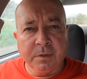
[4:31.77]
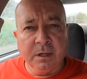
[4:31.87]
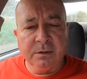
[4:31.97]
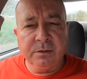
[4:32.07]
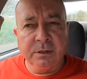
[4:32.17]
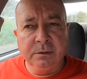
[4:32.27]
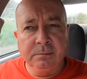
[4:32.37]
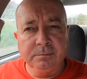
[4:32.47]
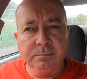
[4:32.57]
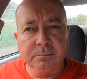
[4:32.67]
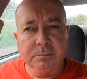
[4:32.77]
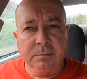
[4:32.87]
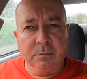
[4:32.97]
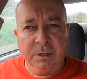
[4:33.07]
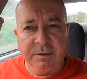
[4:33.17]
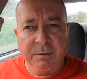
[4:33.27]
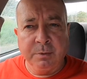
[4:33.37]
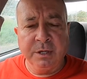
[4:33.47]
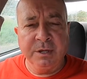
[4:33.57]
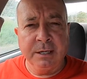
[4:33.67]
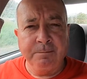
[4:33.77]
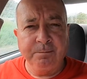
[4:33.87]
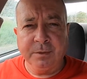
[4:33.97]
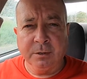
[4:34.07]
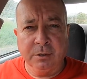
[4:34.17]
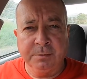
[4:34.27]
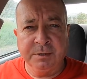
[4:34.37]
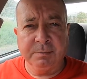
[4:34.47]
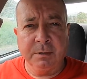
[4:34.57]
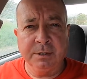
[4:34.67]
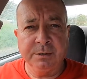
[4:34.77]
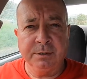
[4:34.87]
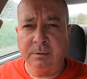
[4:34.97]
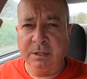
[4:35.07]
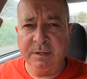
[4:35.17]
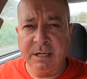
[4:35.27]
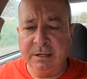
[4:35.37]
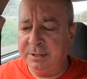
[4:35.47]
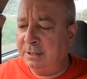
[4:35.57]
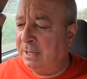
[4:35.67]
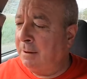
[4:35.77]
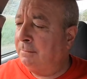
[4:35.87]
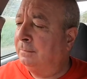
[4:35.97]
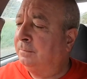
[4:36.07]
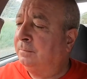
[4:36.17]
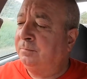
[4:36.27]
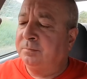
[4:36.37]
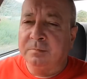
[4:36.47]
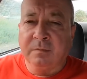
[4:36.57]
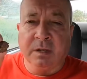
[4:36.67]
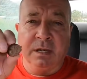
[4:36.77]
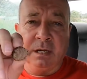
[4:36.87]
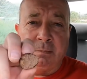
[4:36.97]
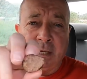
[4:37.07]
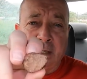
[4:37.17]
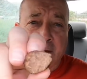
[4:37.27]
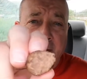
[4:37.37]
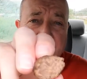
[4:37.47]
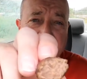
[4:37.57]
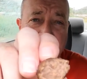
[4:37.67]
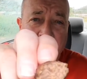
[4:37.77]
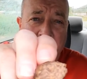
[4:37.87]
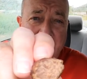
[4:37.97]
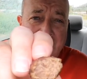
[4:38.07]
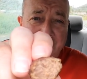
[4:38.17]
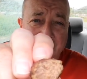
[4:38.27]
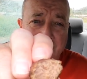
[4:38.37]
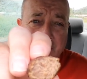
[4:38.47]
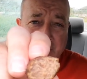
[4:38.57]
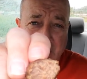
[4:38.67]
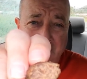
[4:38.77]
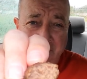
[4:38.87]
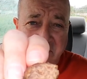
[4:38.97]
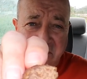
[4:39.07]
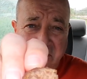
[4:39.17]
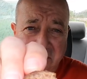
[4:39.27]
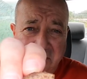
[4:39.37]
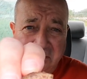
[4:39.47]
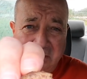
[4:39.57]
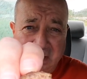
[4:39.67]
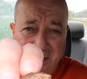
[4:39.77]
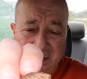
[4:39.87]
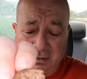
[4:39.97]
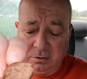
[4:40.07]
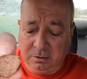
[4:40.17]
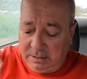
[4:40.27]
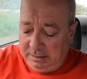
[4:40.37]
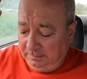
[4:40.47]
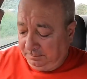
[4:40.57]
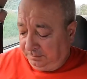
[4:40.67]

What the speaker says: Actually, whatever they put in that, herbs and spices or whatever goes in that, it ain't bad. It doesn't look like much, but it does hit in a good way.